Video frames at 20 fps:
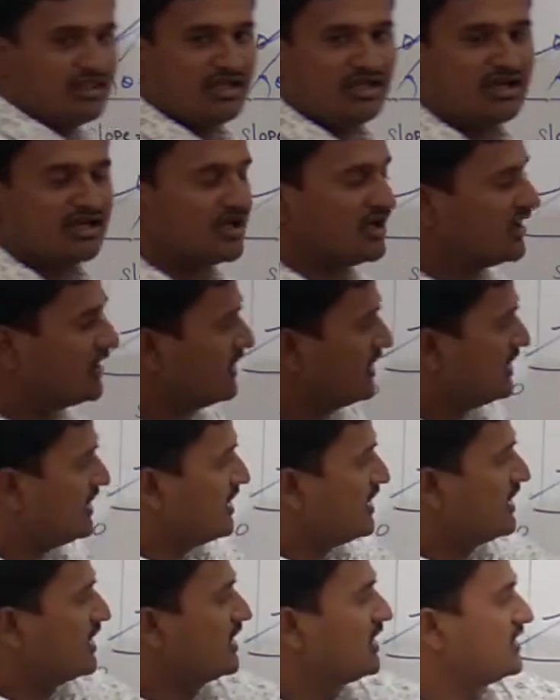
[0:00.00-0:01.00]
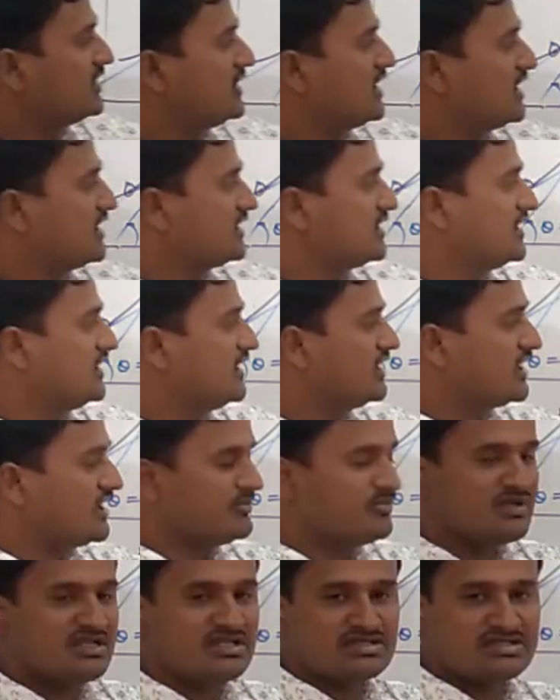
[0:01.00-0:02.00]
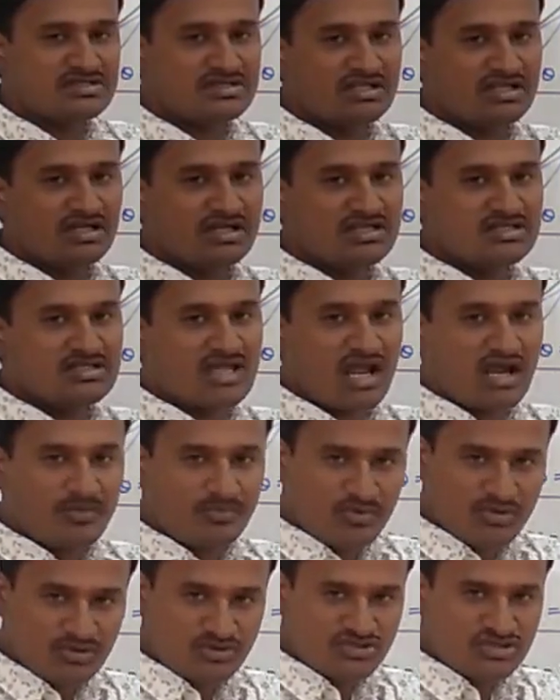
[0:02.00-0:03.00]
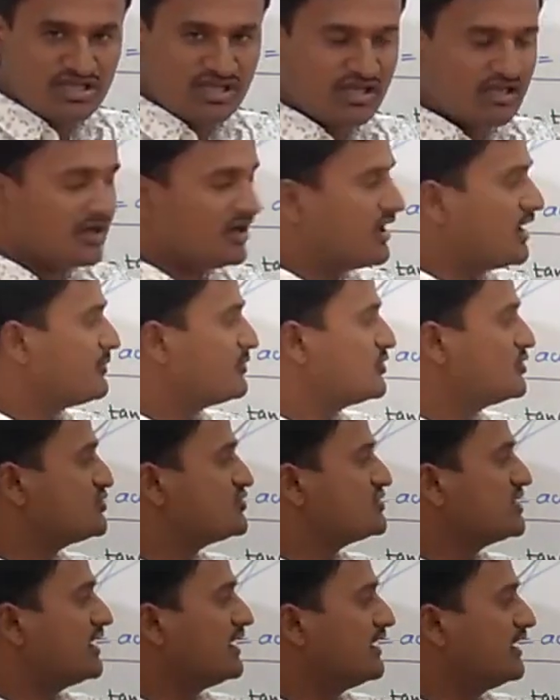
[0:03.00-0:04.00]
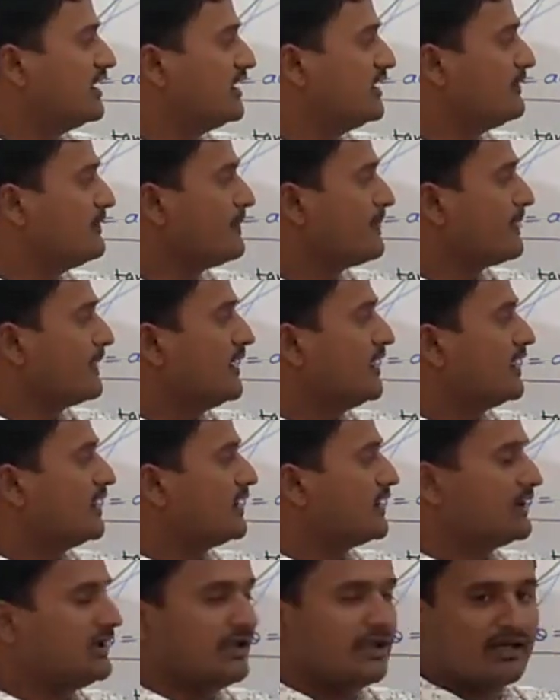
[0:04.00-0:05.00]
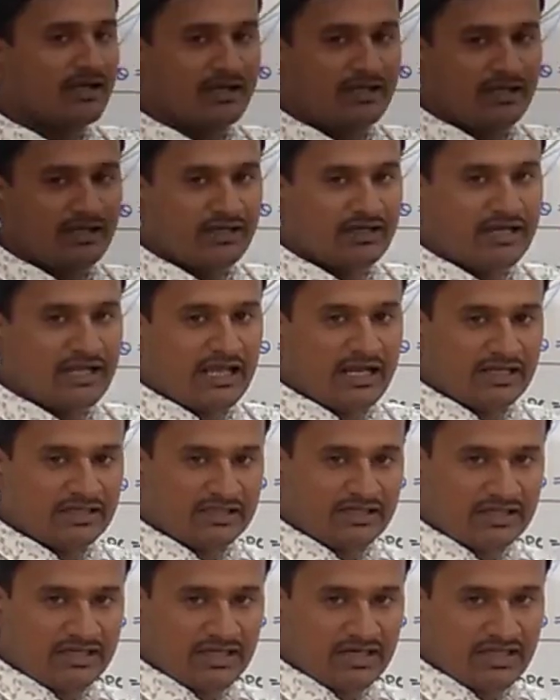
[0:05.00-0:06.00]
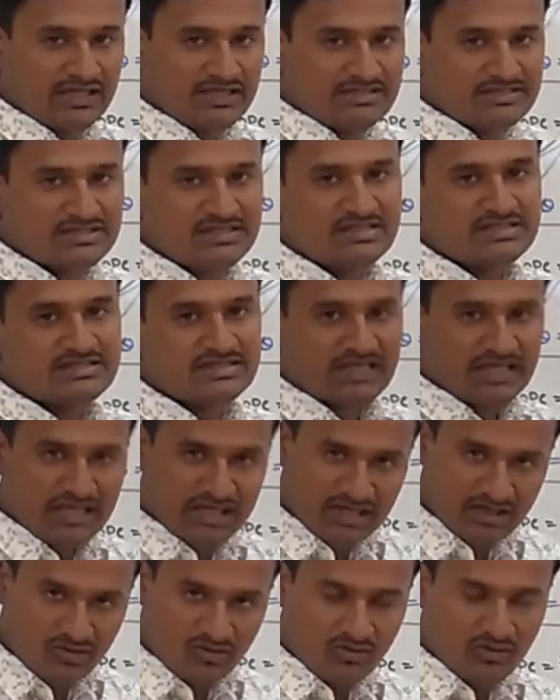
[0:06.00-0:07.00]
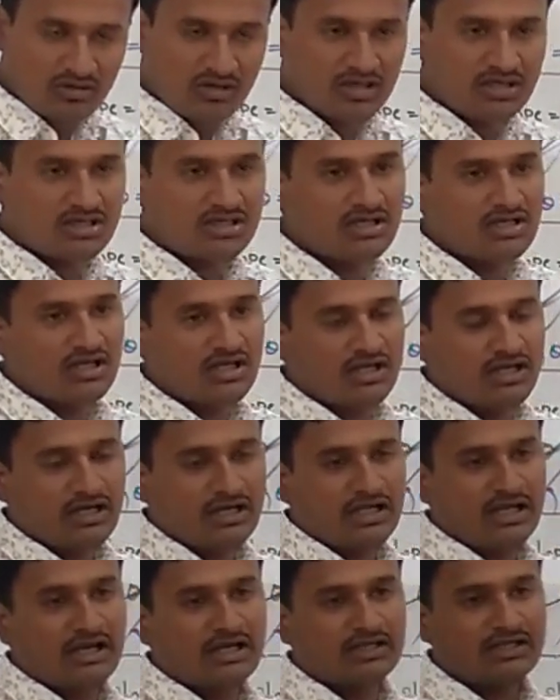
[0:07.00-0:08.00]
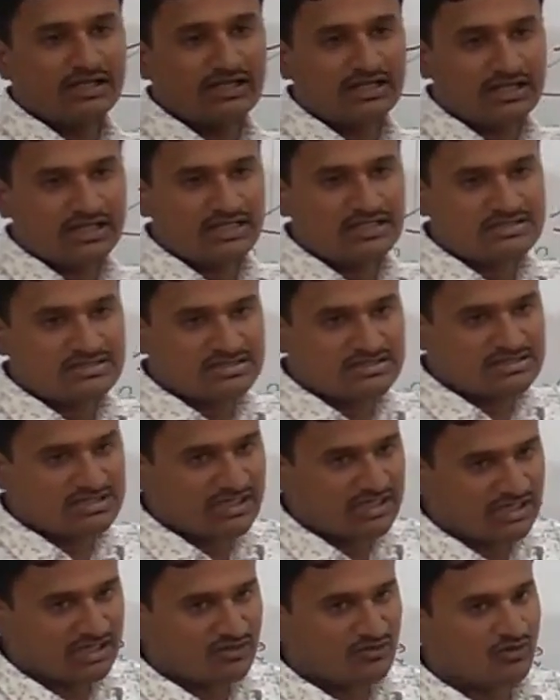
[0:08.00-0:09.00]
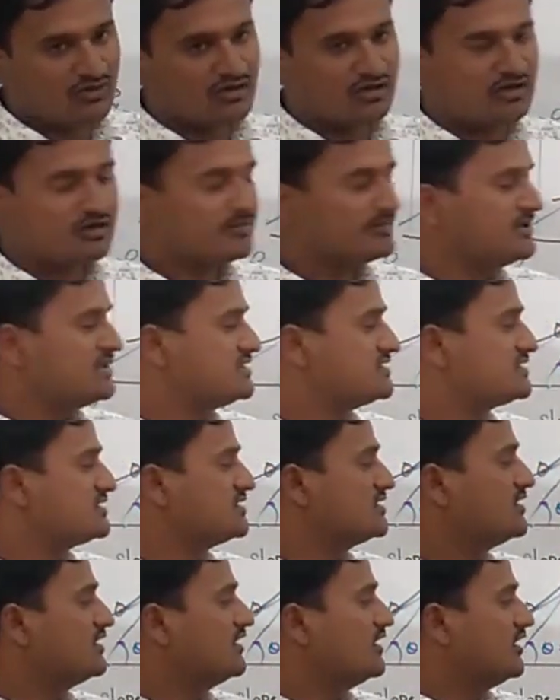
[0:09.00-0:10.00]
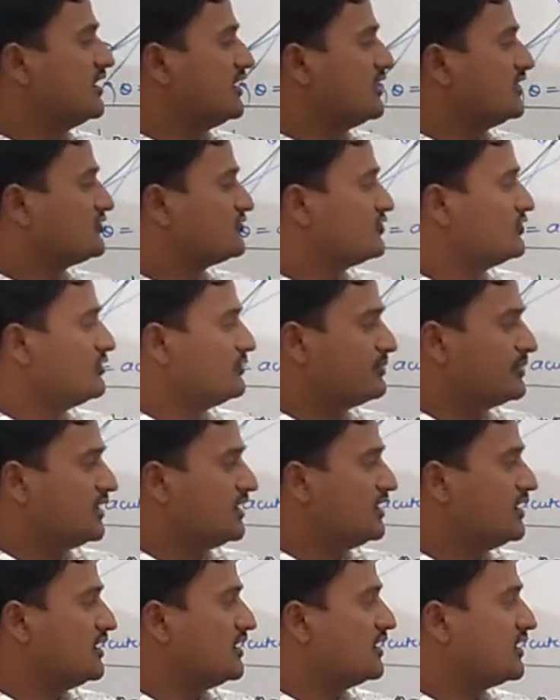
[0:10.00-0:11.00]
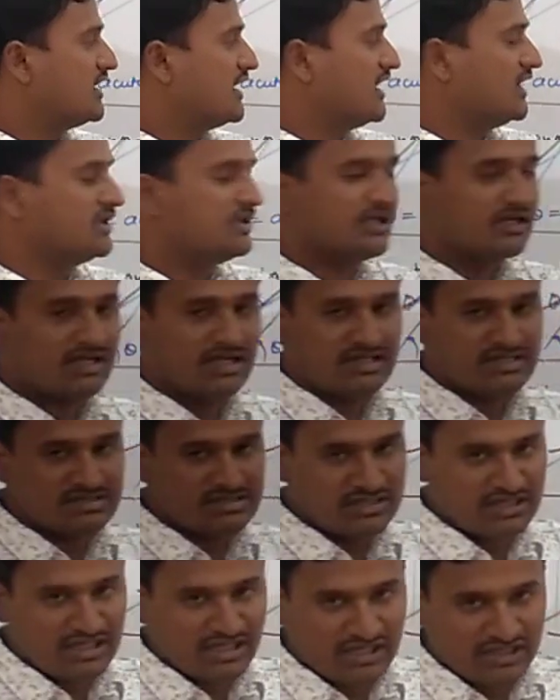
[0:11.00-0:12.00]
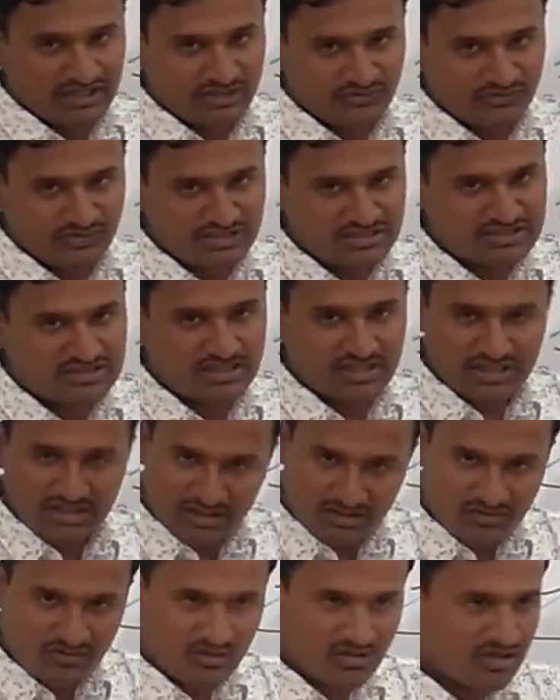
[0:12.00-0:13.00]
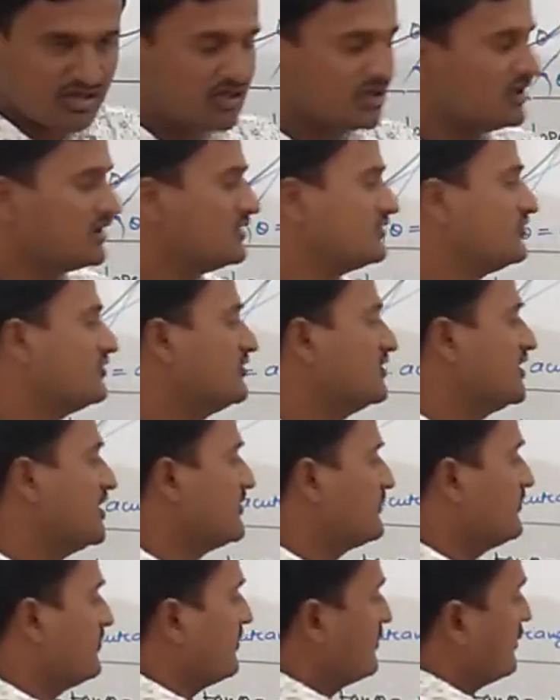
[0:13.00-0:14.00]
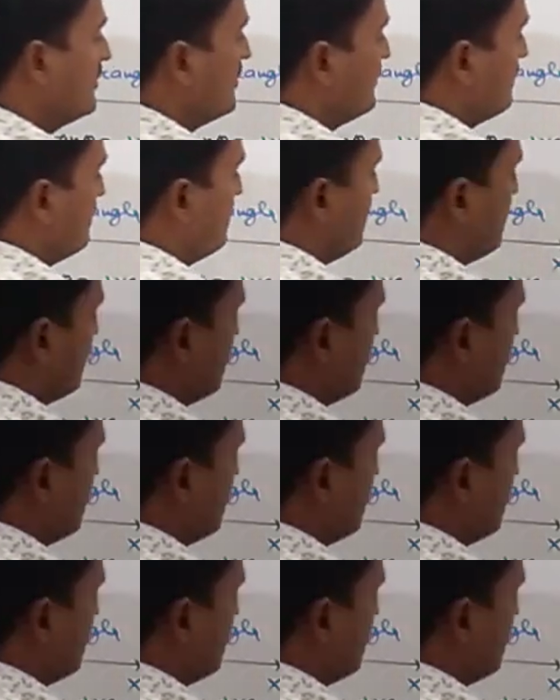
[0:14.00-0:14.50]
theta, and that theta means that is obtuse angle. Clearly tan theta lies in the second quadrant. Tan theta lies in second quadrant means slope tan theta is negative in second quadrant. So therefore we will